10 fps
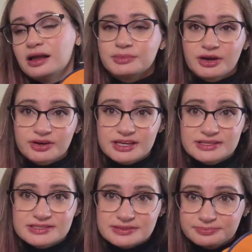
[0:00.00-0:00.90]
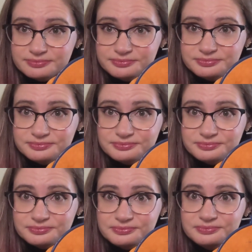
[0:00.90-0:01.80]
I'm counting it.
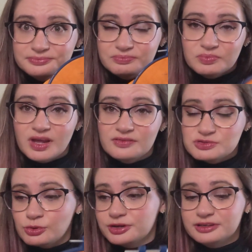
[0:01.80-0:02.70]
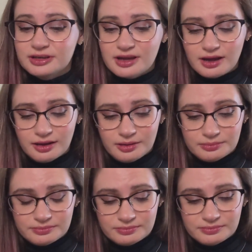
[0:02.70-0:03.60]
I've spoken. I